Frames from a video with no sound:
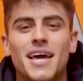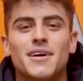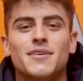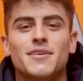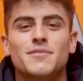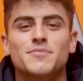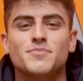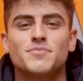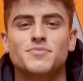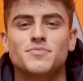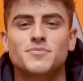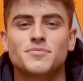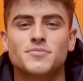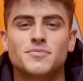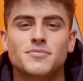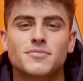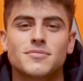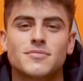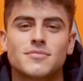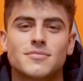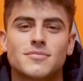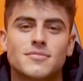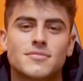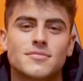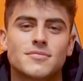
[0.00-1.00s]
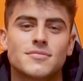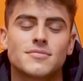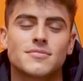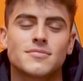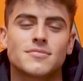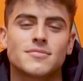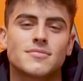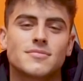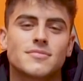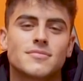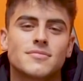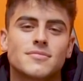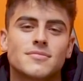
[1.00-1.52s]

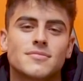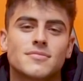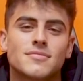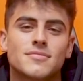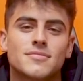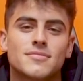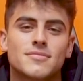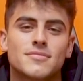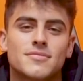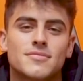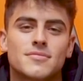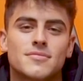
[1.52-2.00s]
[no speech]